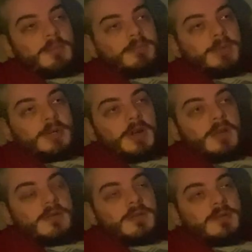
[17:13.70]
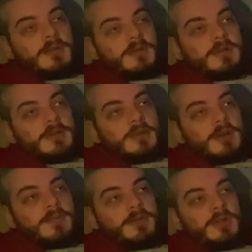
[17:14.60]
Because I'm
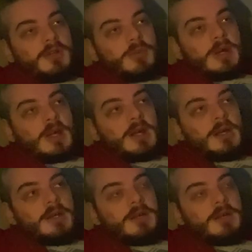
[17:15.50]
fully aware,